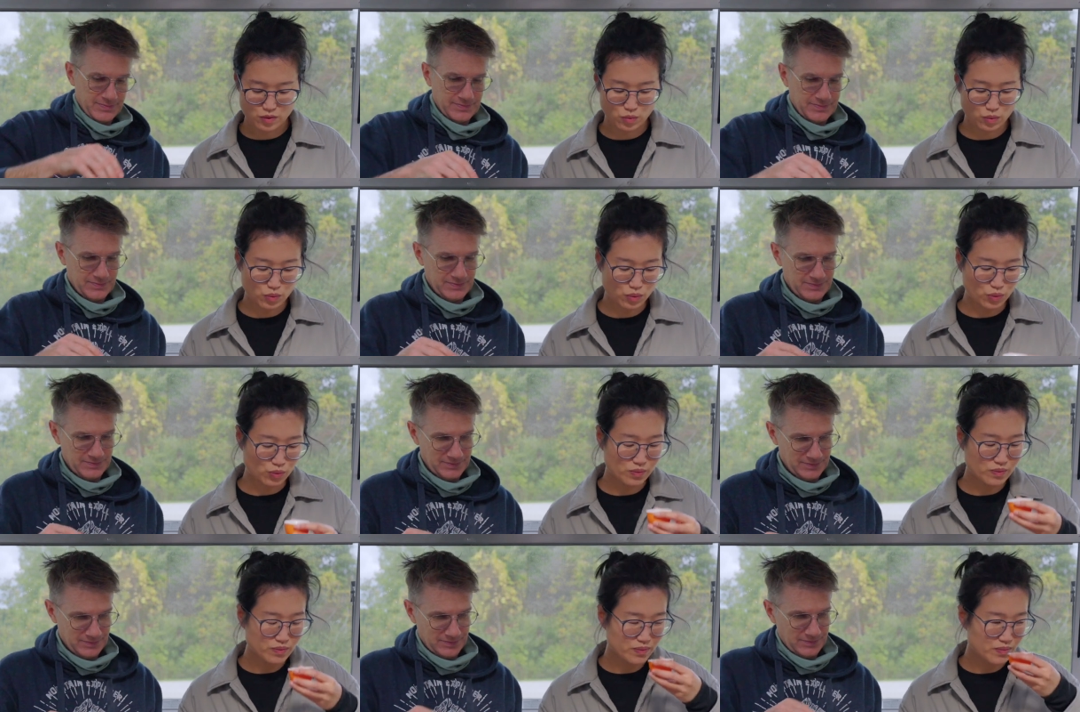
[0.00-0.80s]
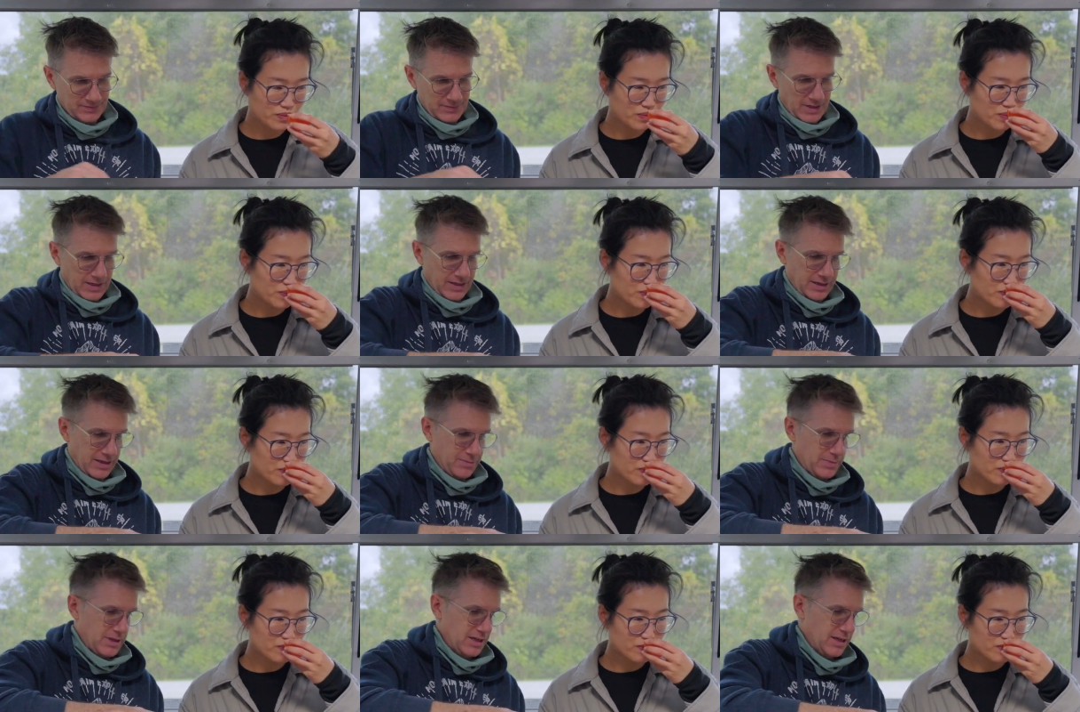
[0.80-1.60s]
Speaker 1: Ooh. And
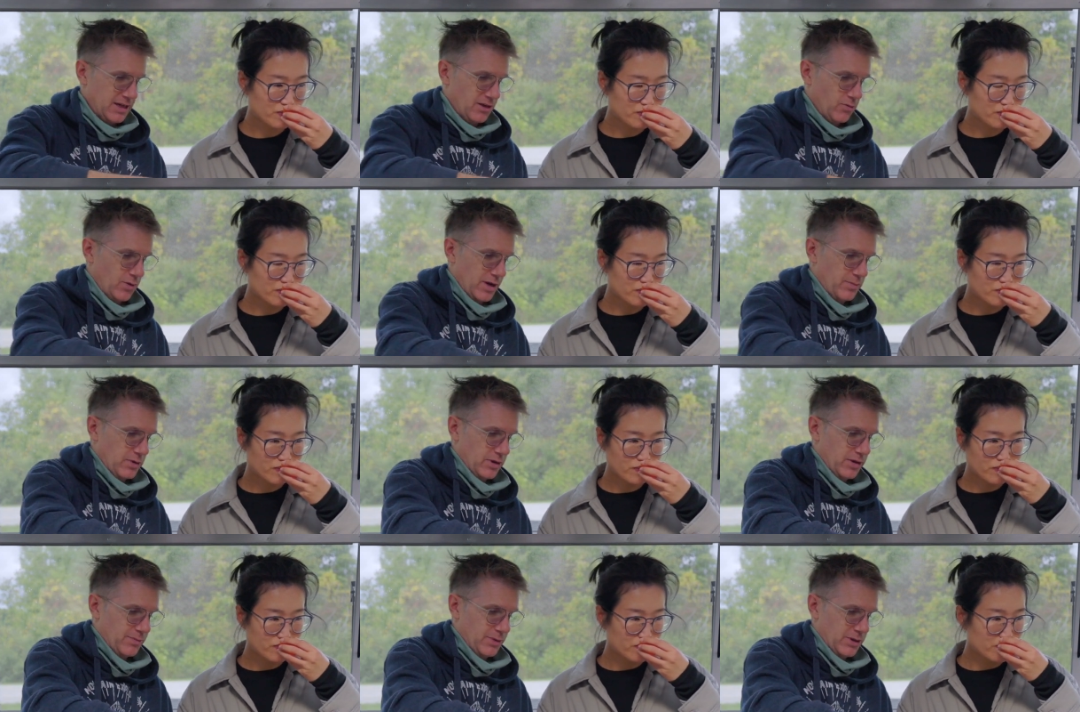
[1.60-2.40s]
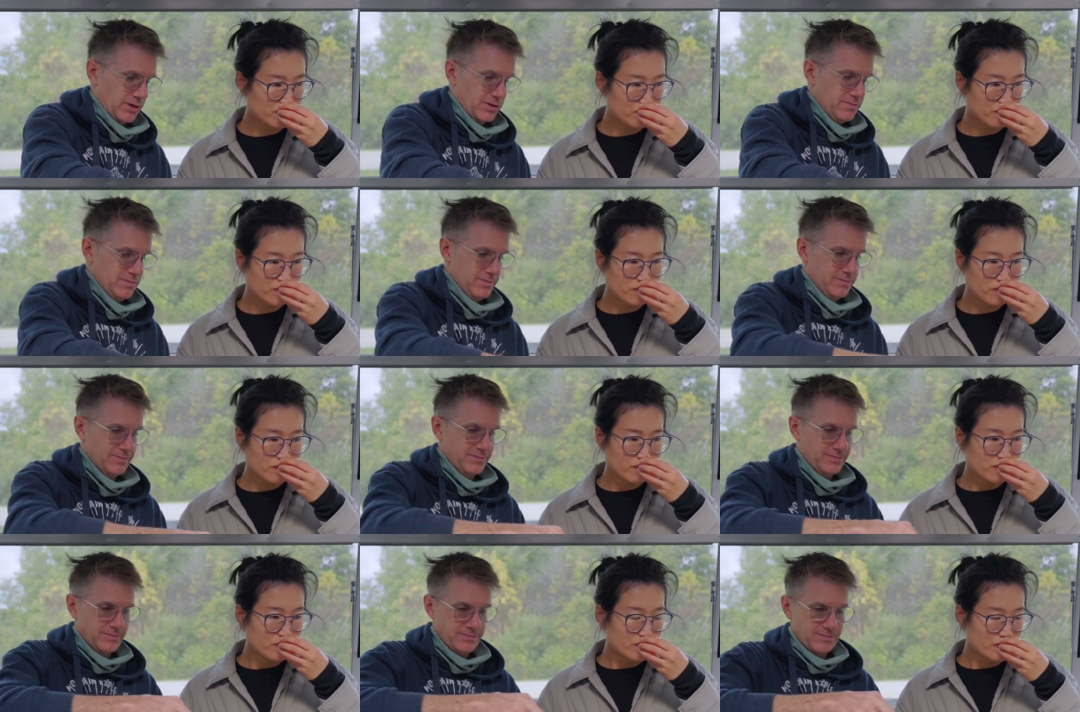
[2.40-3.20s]
let me get a wipe on the bottom.
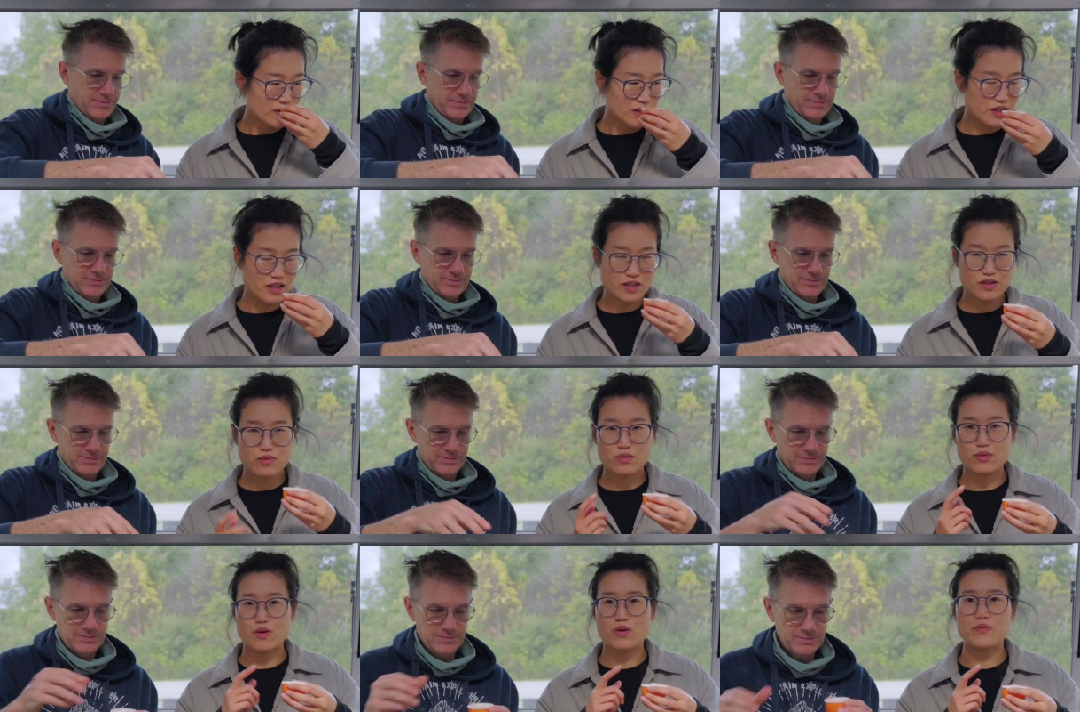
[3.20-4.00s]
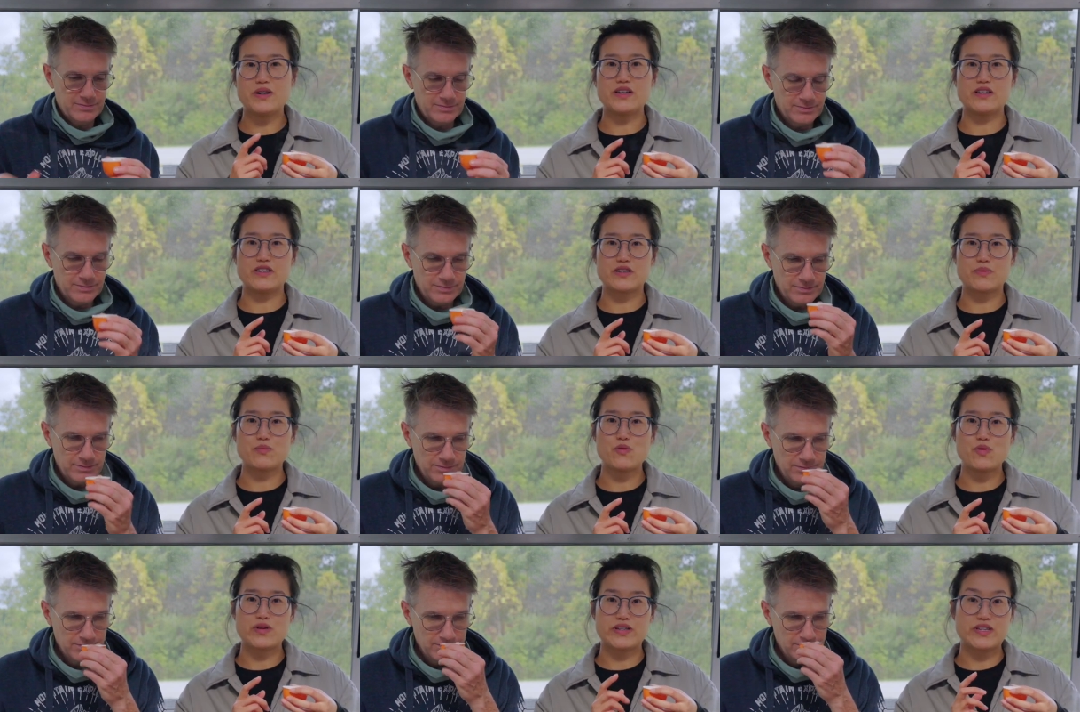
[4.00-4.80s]
Speaker 2: This aroma is
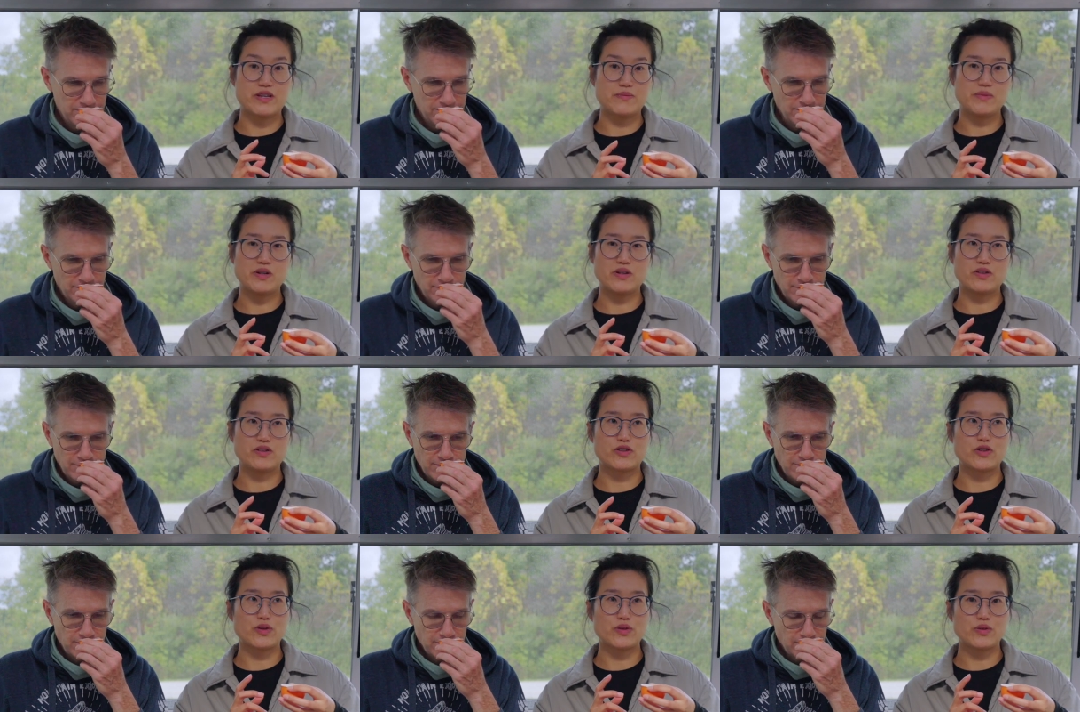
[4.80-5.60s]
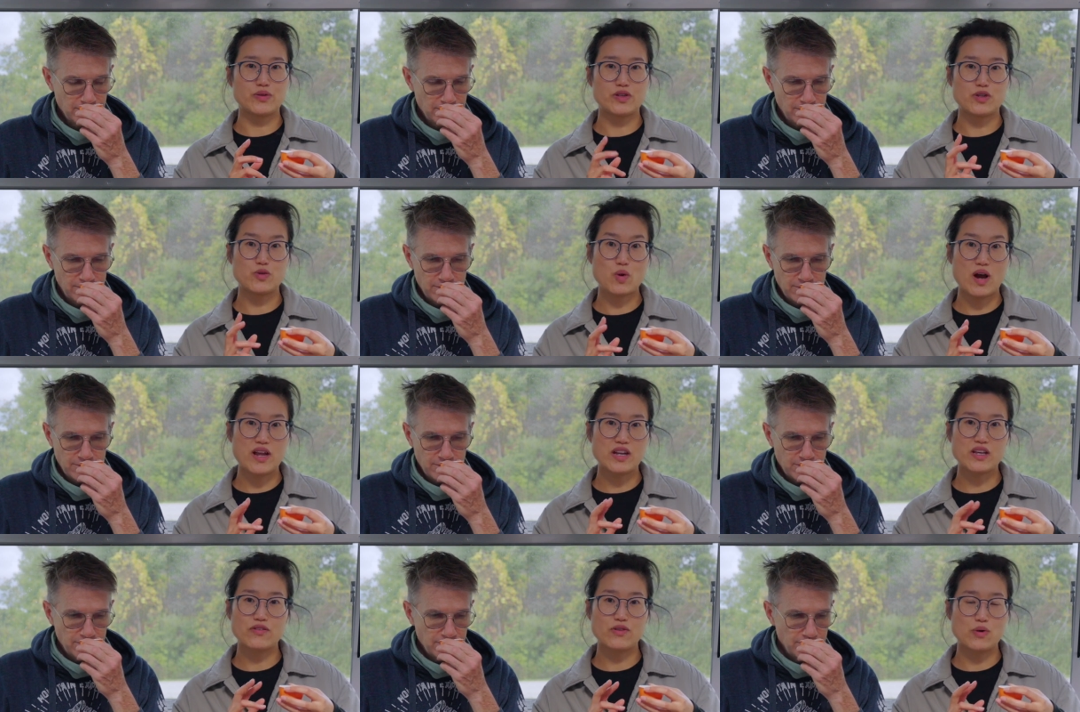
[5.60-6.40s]
more similar to the dry
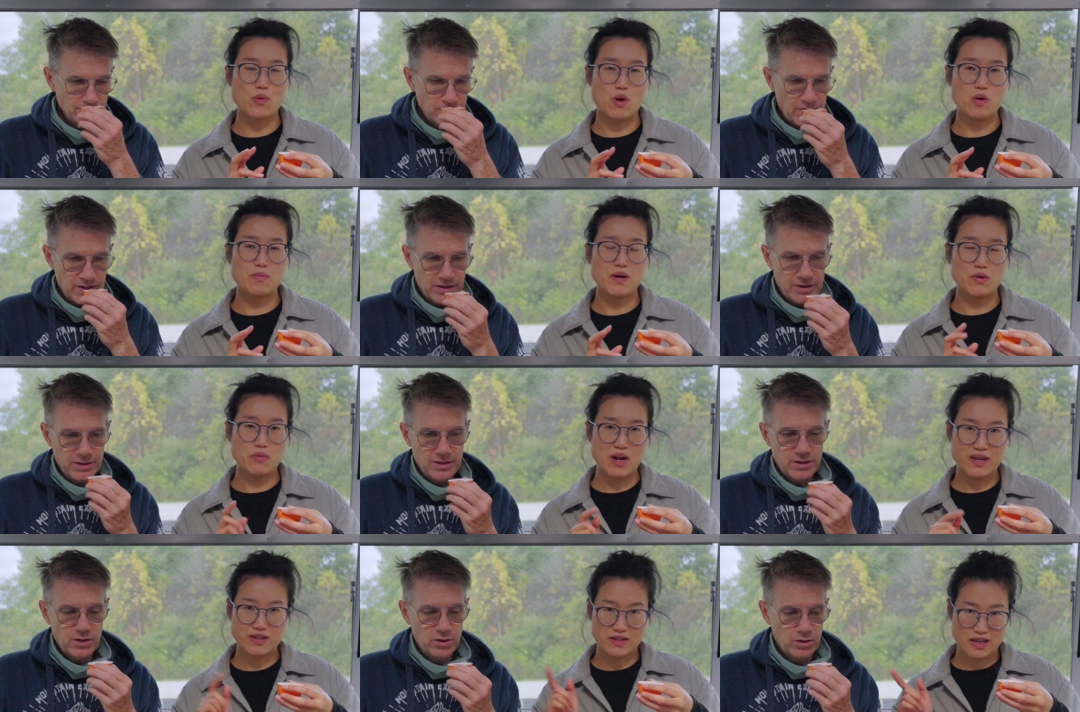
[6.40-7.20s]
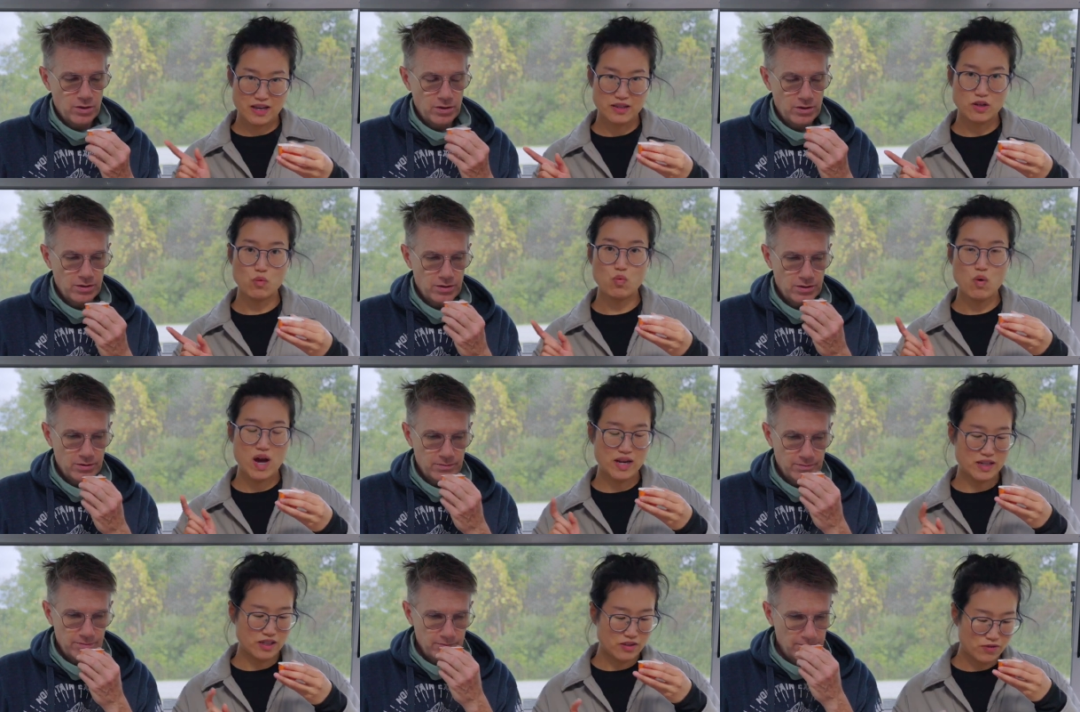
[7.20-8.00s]
leaf aroma rather than the
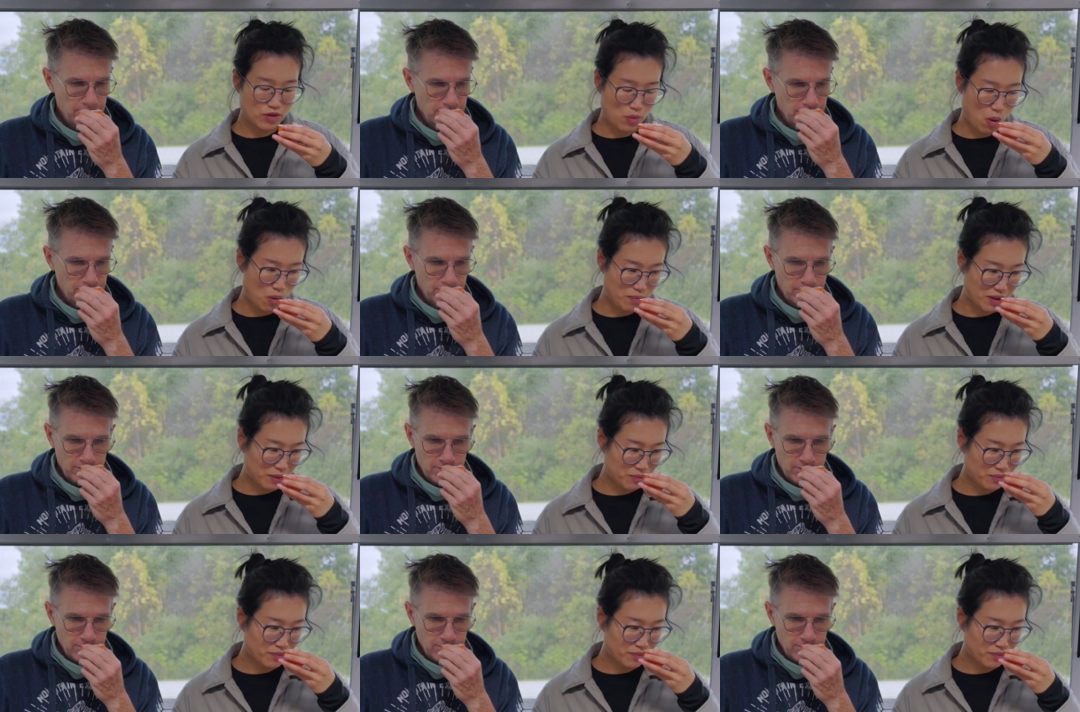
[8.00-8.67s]
wet leaf aroma.